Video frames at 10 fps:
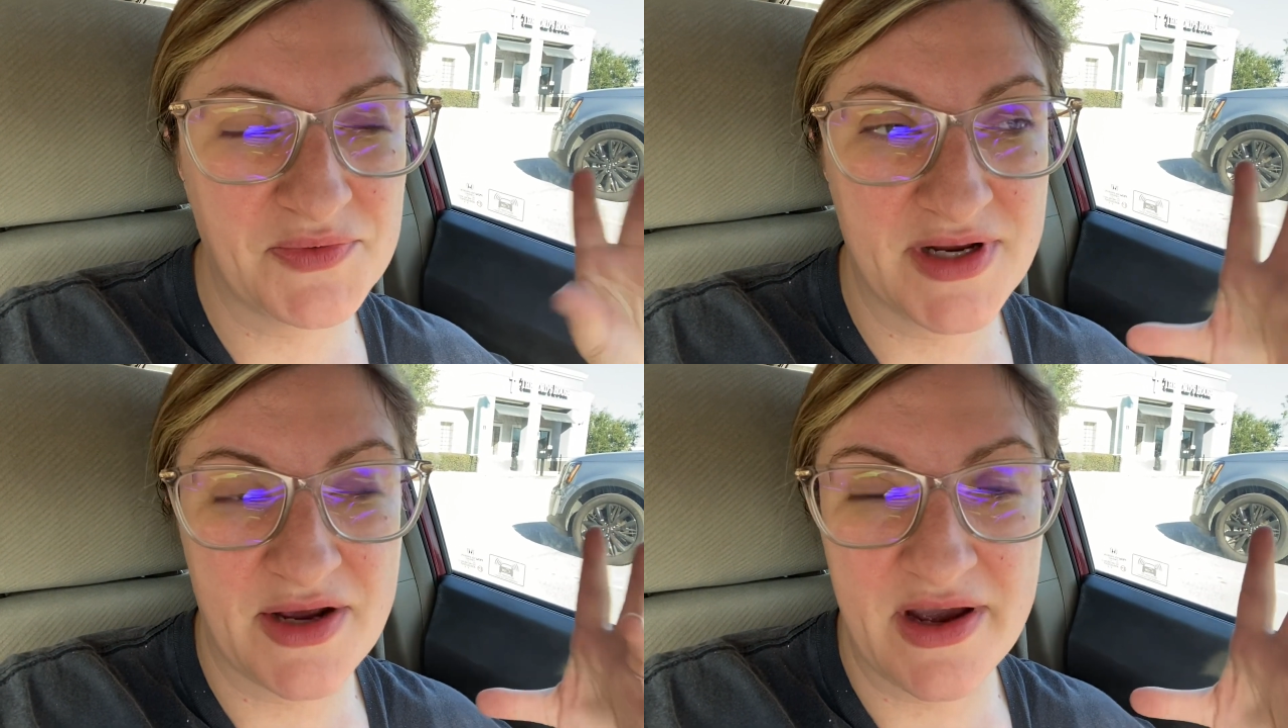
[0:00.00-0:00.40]

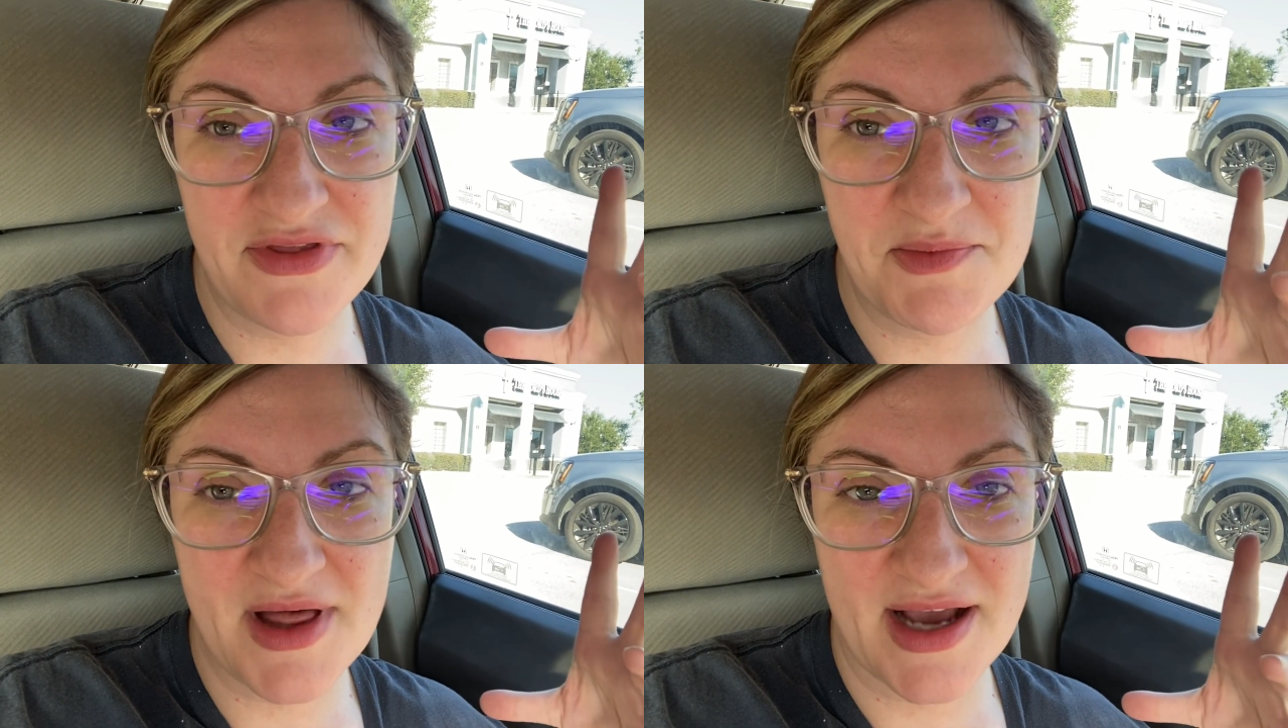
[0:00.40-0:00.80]
Right now I have
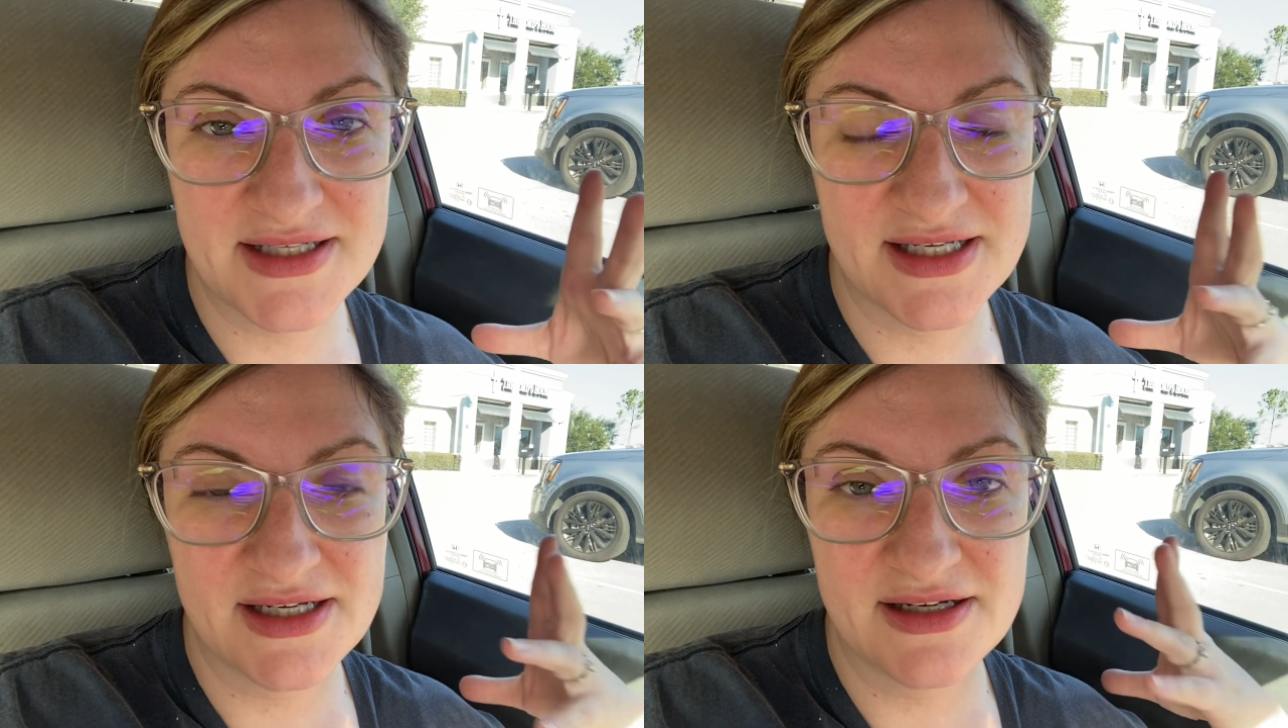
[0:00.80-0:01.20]
the
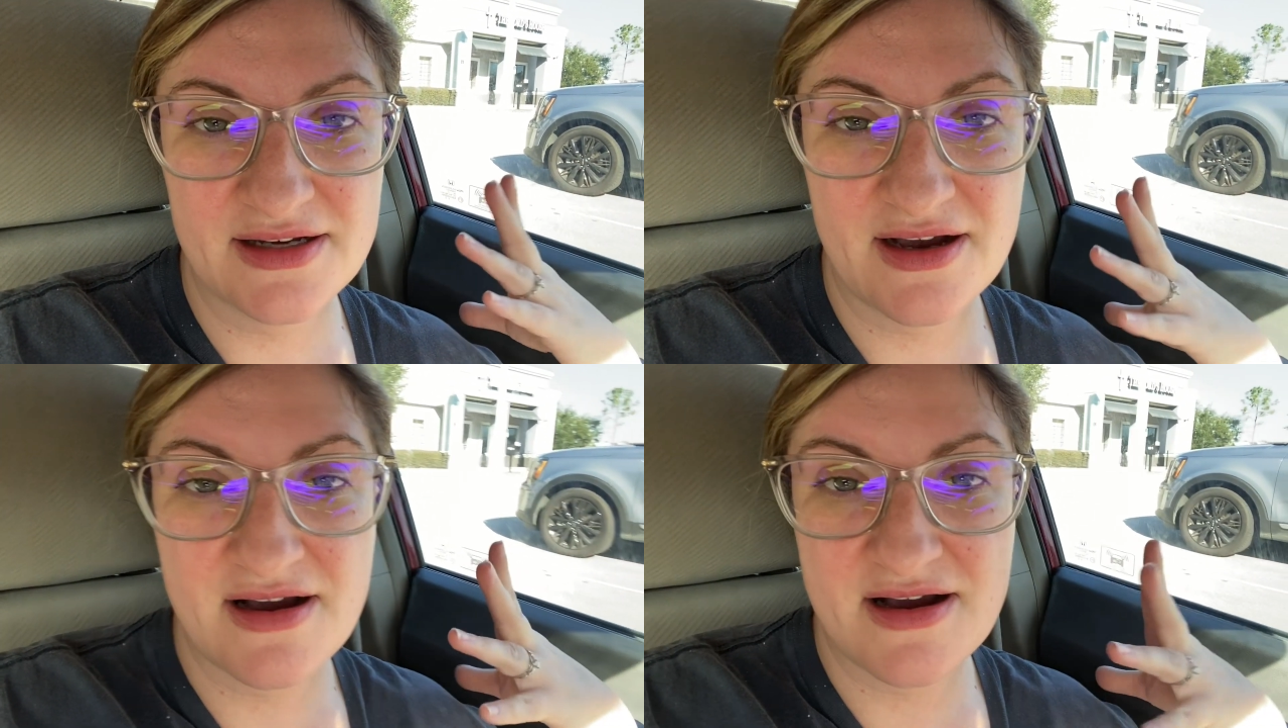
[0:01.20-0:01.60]
plastic
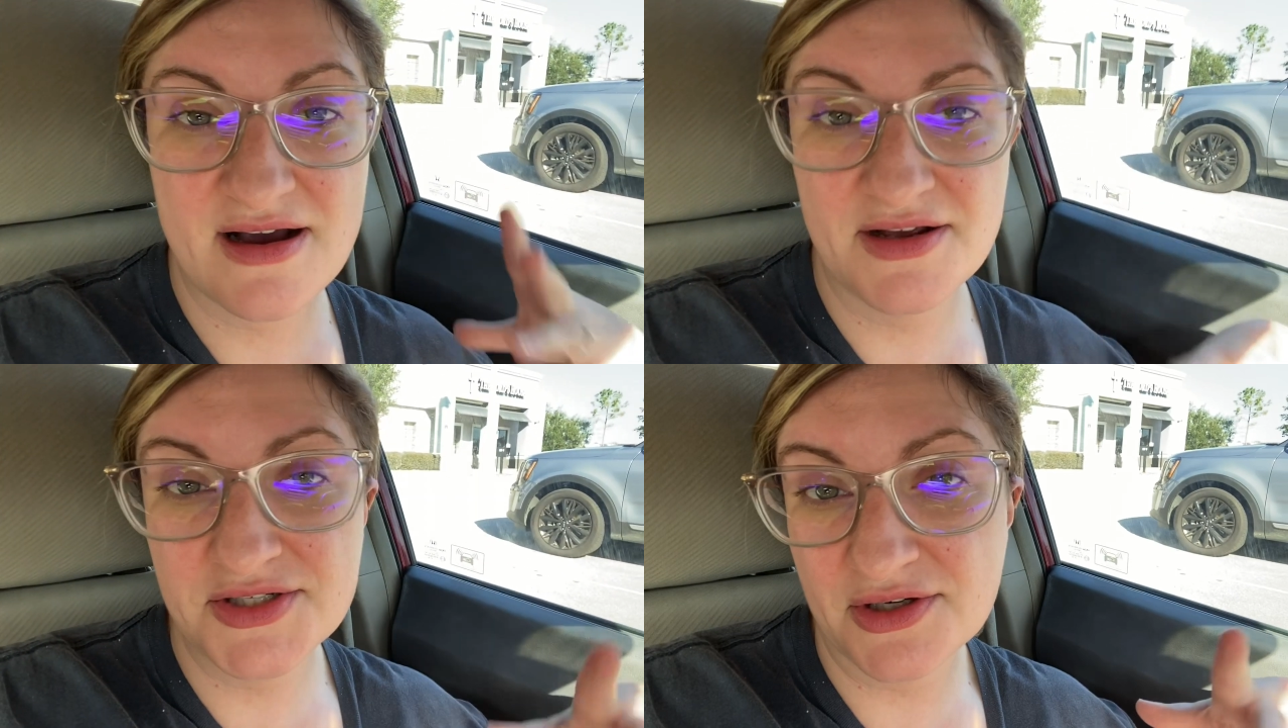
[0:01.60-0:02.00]

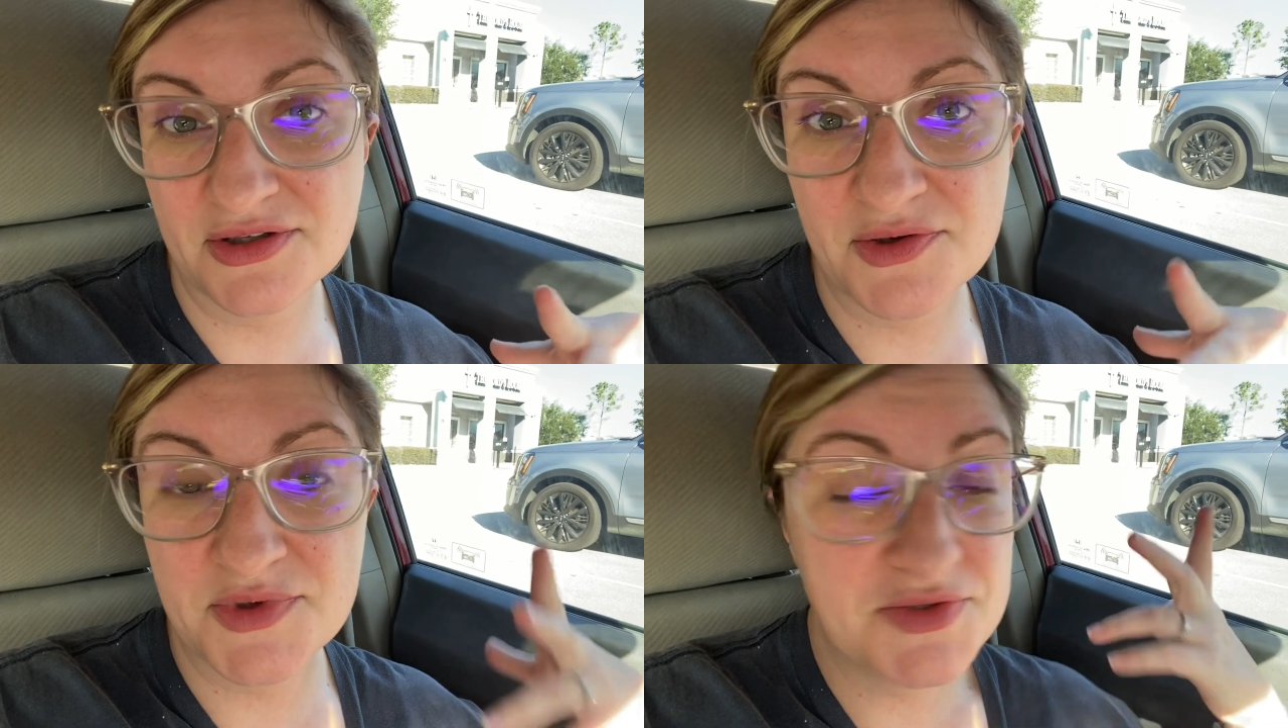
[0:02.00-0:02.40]
uh,
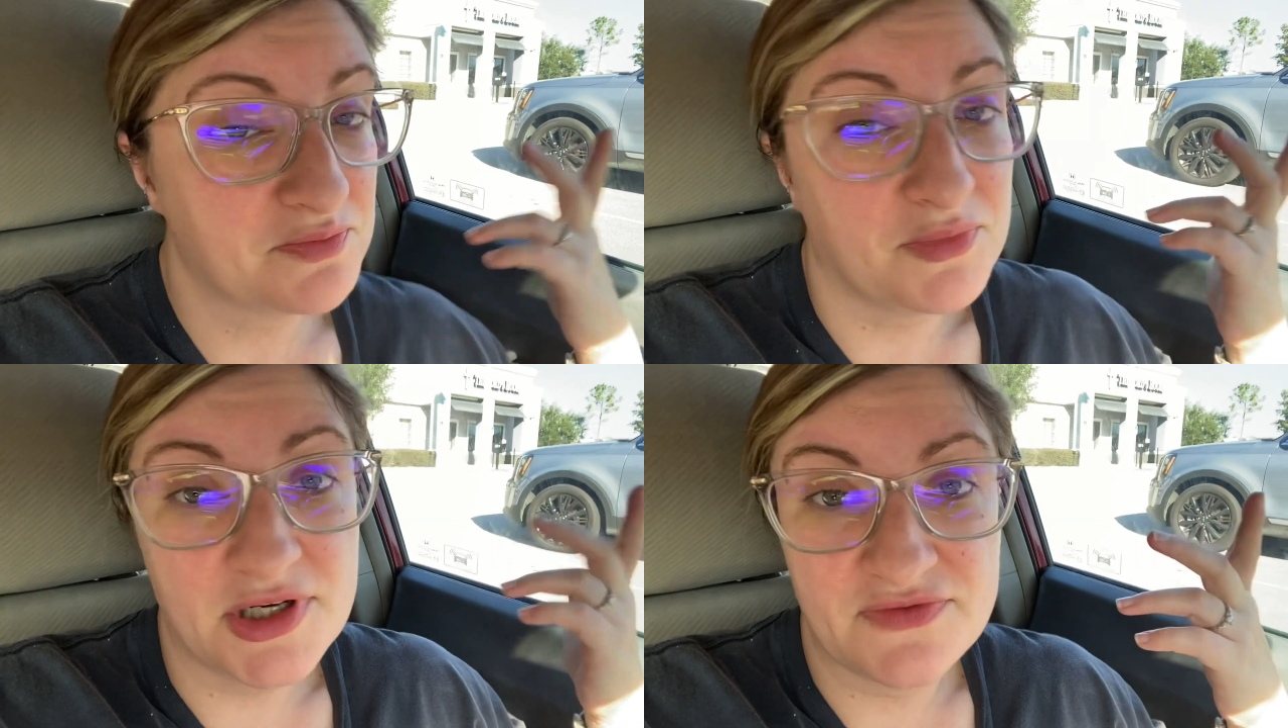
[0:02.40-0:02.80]
Cirkul, which
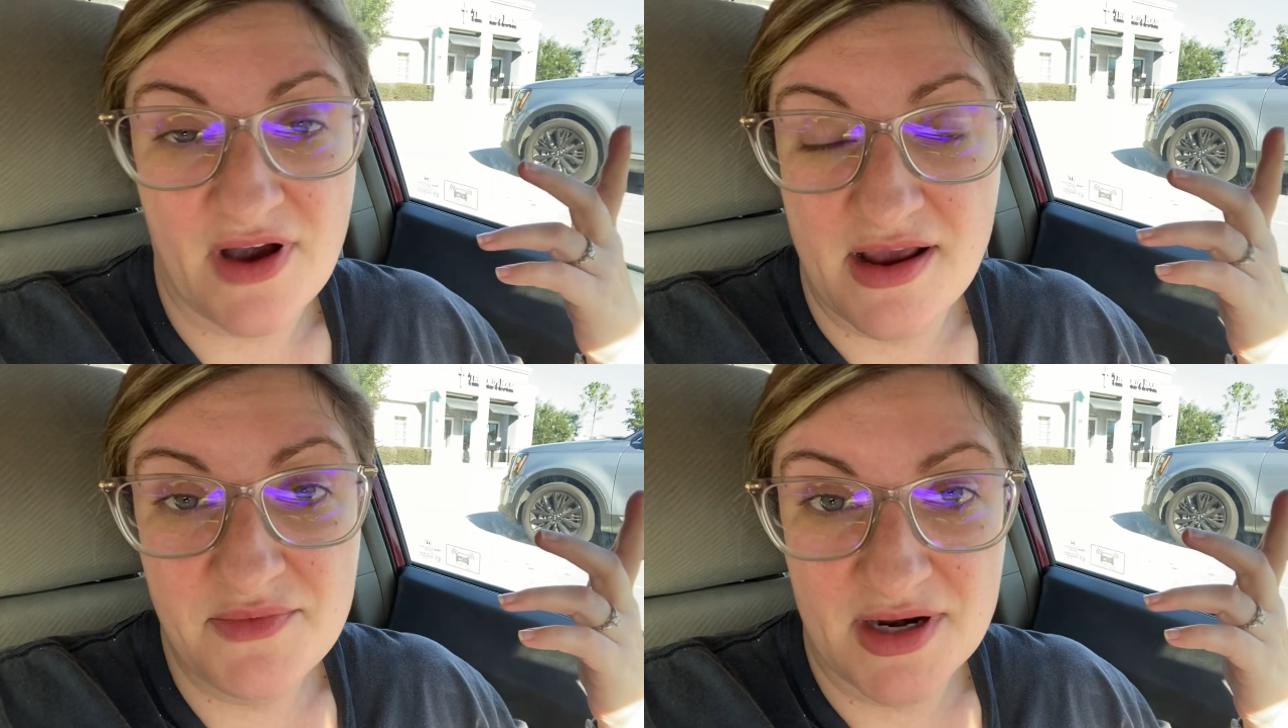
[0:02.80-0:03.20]
works
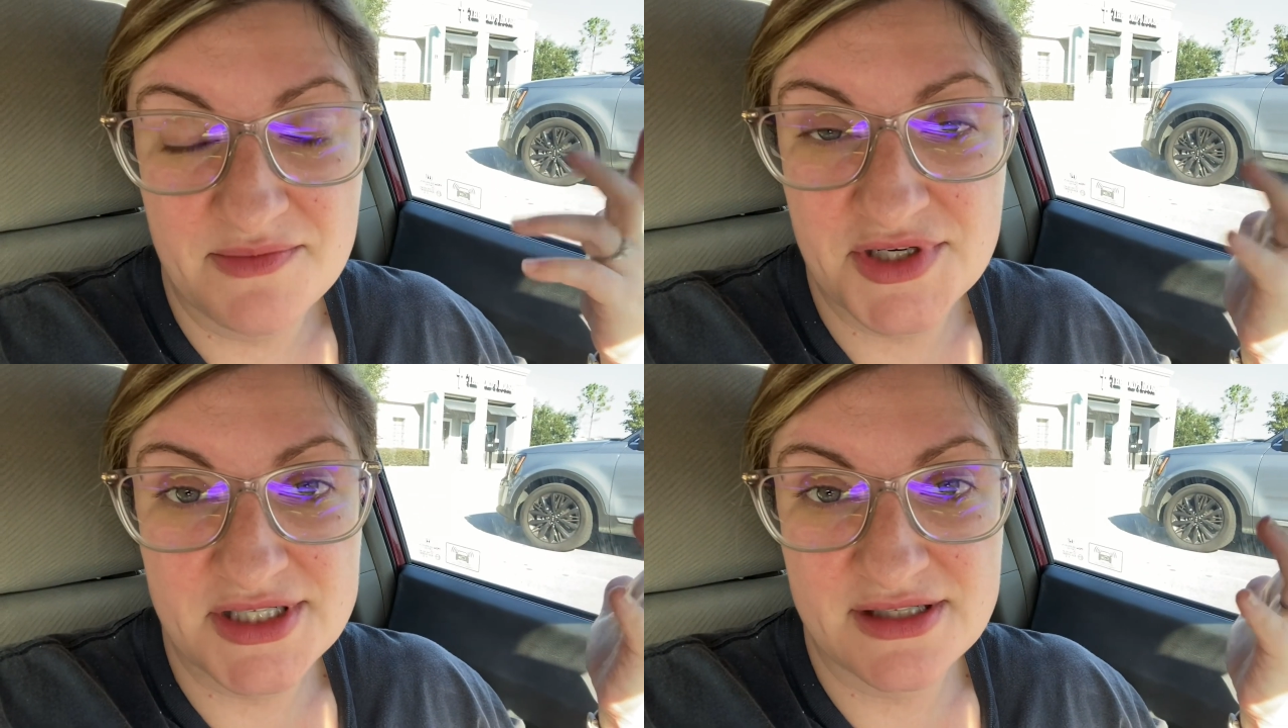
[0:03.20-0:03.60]
fine when
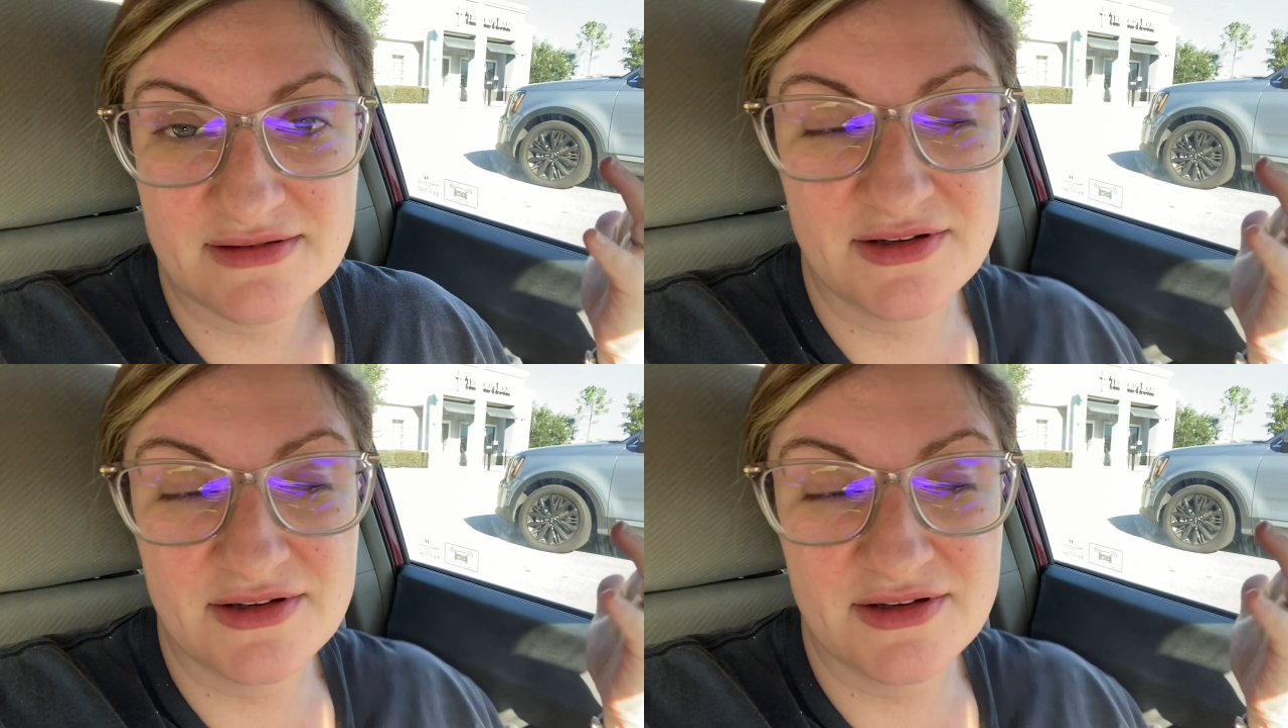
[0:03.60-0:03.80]
I'm just,